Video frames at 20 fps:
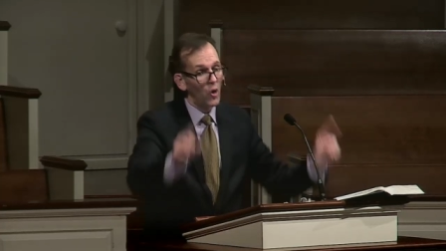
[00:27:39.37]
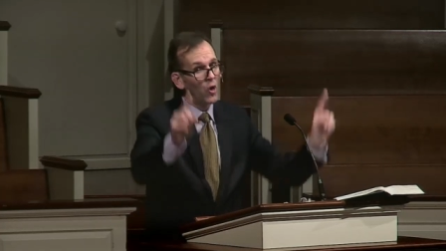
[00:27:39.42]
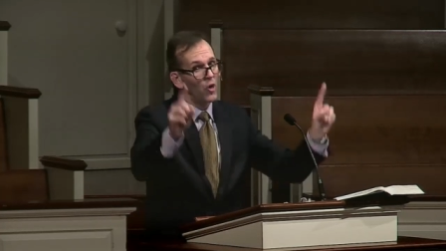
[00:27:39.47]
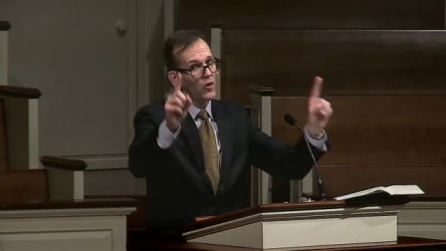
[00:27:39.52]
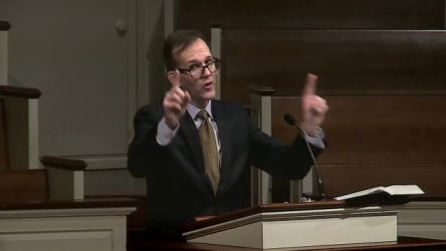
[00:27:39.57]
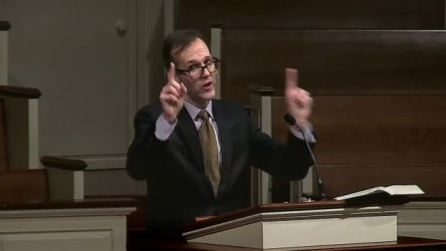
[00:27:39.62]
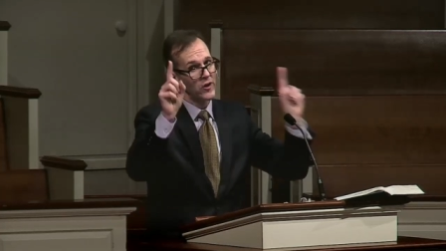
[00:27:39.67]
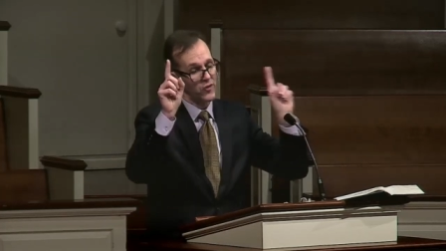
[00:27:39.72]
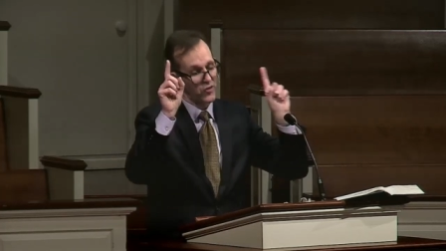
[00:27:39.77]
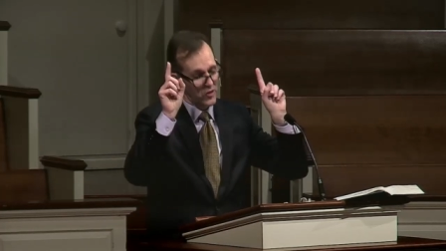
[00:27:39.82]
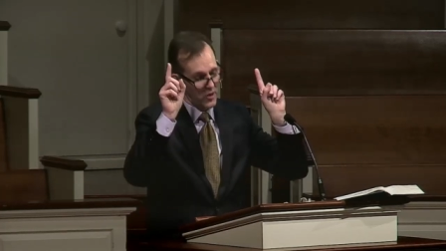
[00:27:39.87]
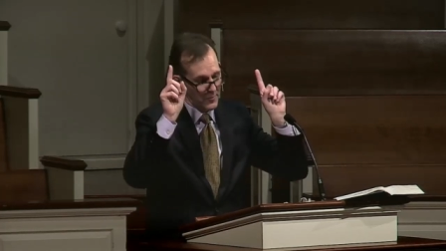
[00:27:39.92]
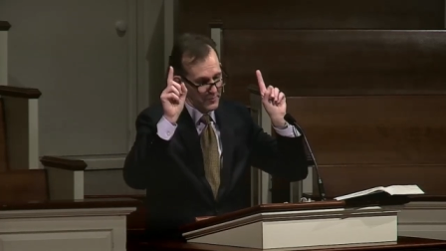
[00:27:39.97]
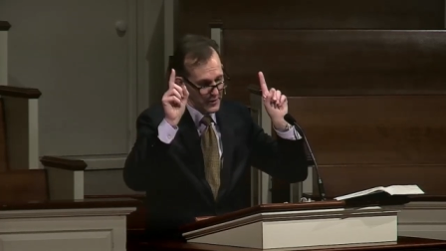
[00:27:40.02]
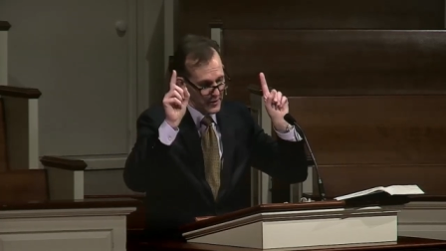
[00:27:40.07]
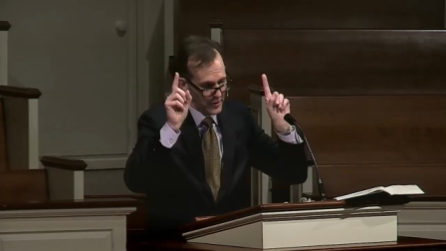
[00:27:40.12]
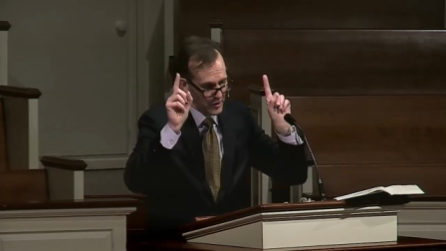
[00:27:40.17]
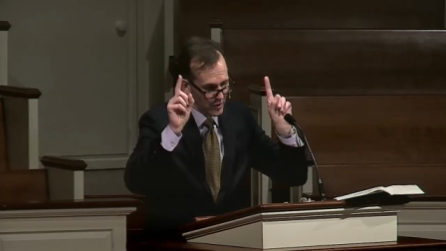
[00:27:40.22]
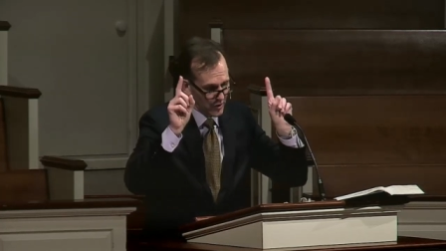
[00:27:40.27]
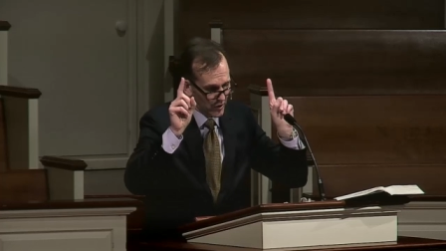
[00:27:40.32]
All this could
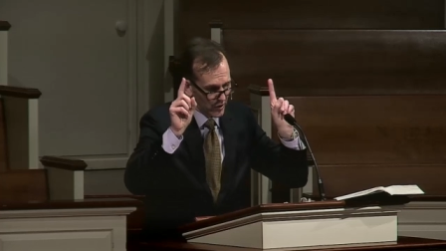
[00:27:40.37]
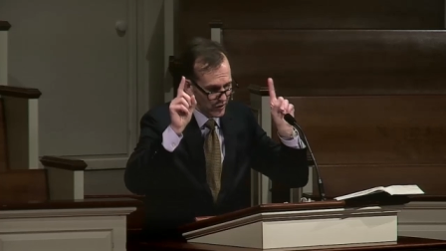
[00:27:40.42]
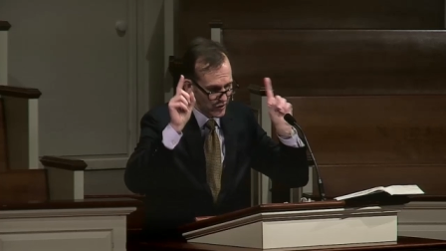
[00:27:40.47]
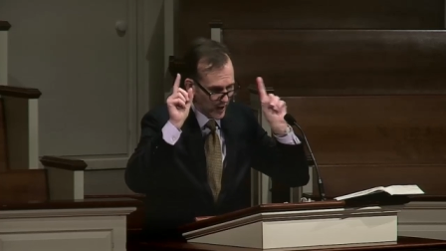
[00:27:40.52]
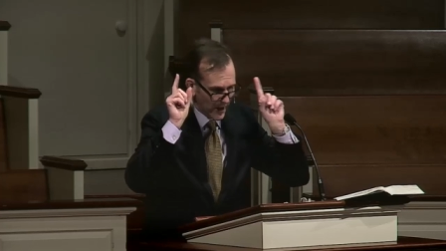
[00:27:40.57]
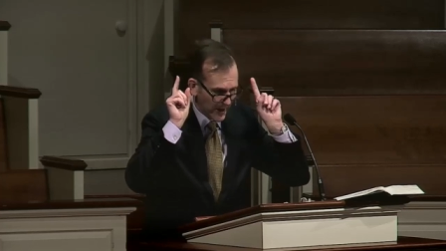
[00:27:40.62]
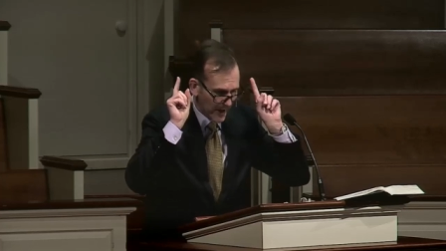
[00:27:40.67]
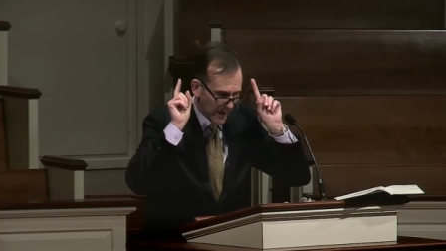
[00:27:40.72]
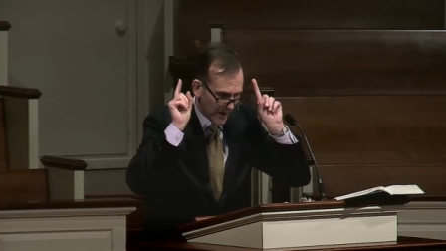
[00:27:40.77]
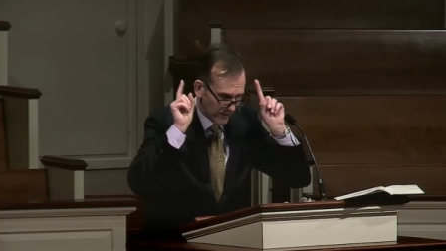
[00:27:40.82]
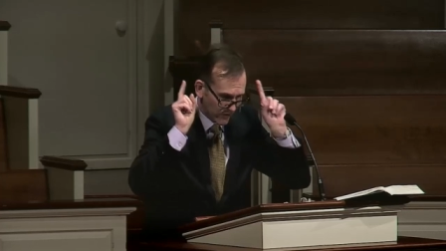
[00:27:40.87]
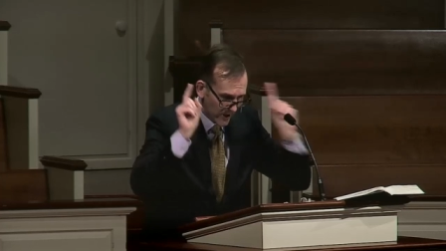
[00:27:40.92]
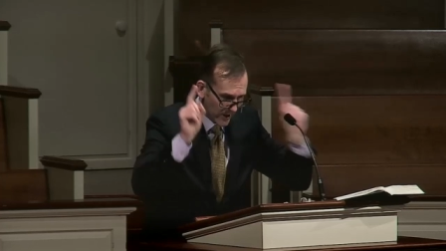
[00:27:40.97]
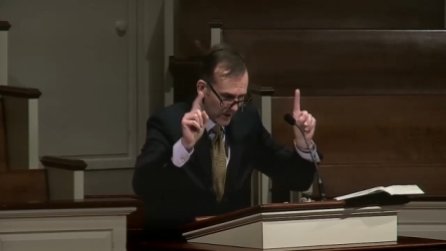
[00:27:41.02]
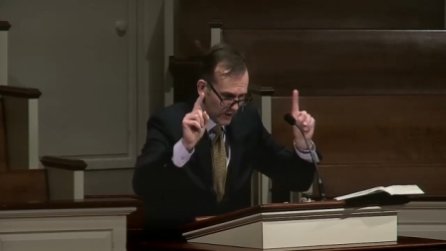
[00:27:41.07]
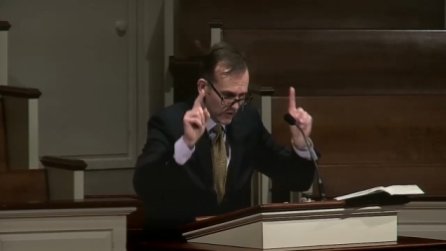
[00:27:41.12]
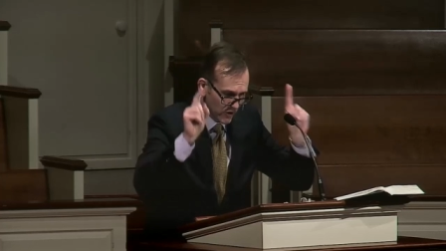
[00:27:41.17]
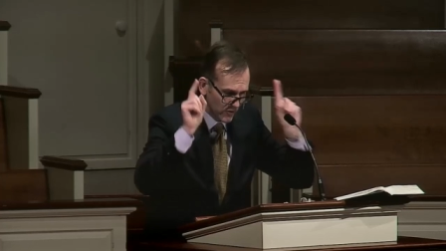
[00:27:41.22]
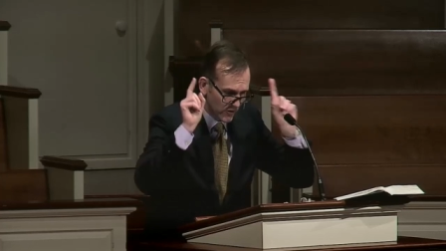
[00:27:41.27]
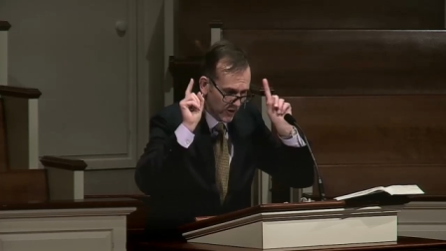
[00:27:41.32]
be yours, and I
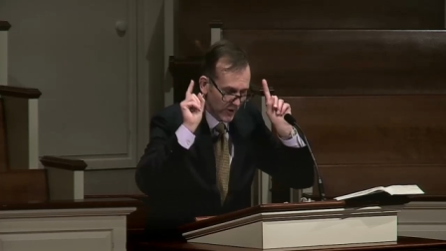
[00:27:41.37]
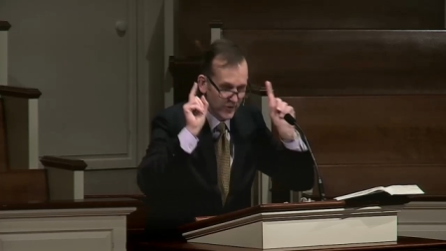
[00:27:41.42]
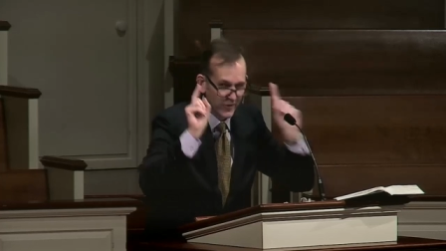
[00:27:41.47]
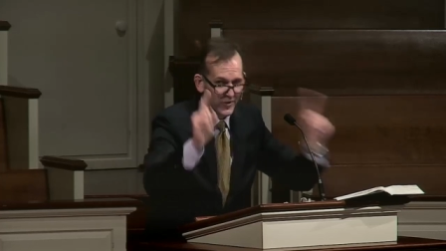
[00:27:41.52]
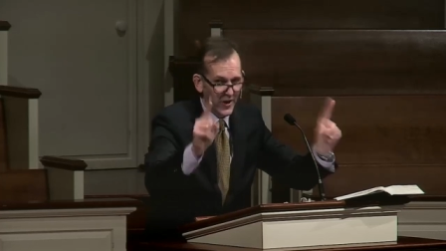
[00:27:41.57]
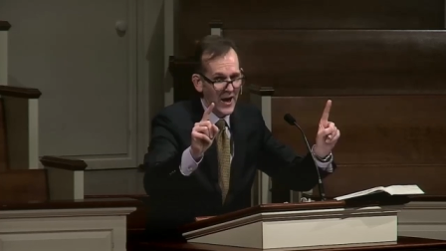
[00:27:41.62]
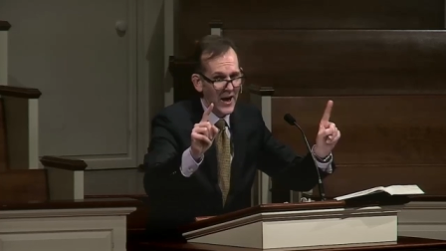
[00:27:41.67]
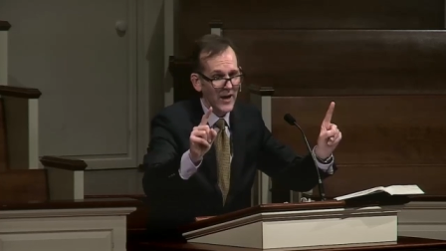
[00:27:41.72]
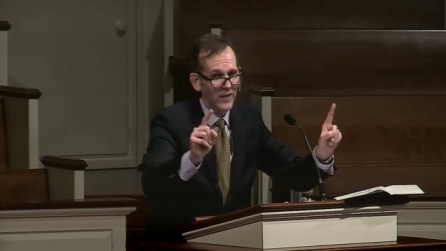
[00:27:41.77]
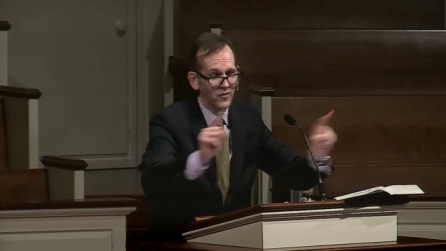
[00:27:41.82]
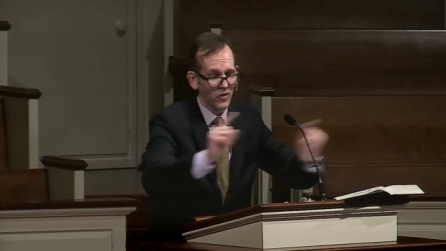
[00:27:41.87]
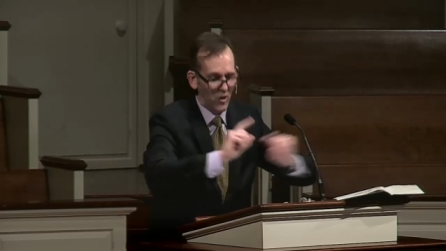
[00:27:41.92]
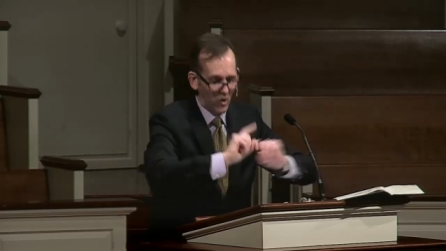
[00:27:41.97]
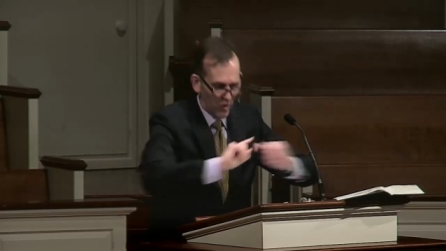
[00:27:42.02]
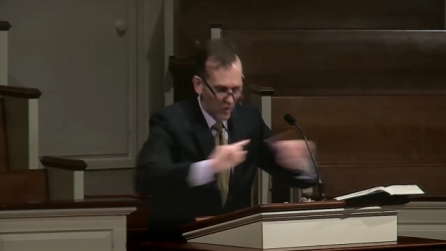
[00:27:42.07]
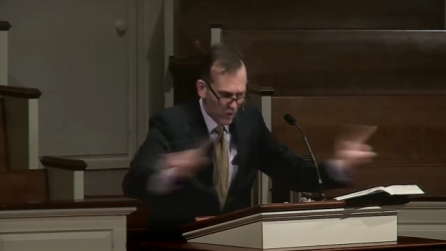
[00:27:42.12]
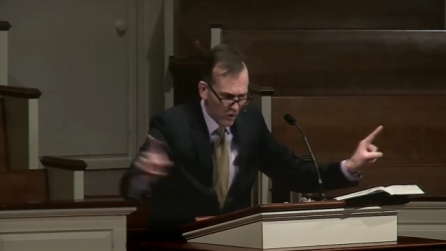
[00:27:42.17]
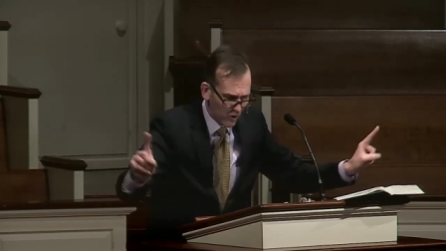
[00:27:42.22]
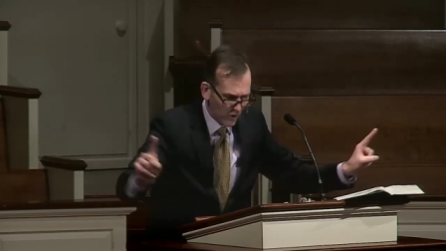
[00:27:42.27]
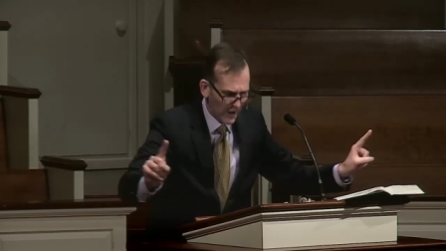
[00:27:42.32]
tell you that that,
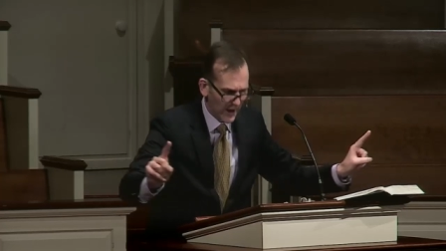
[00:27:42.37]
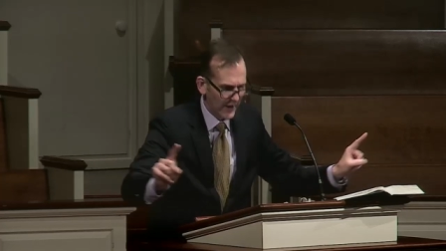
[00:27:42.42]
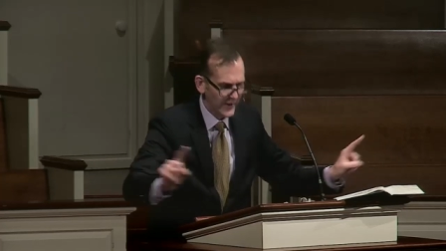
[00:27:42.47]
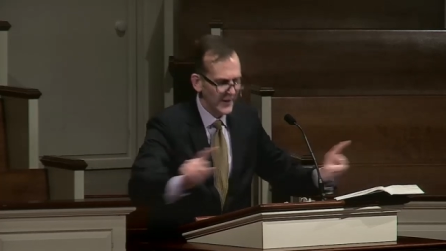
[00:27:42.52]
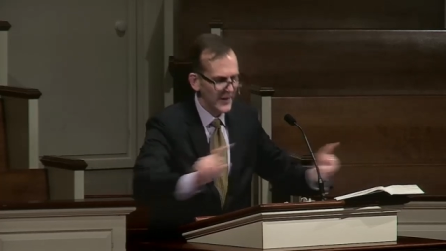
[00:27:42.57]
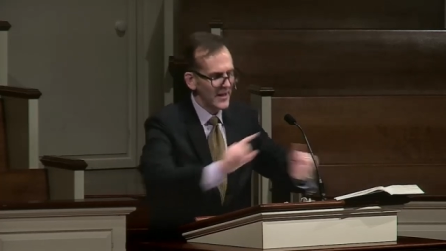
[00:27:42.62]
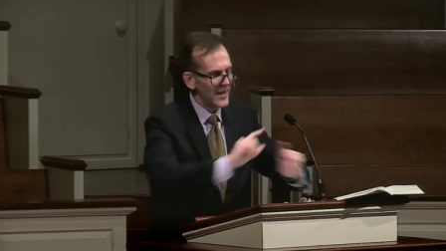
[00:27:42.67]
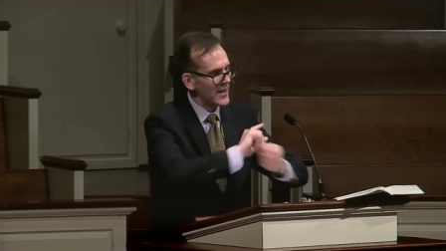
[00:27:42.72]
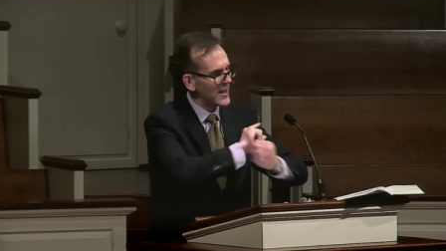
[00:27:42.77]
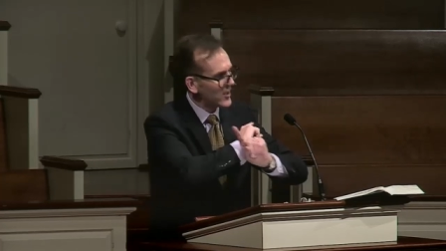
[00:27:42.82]
all that,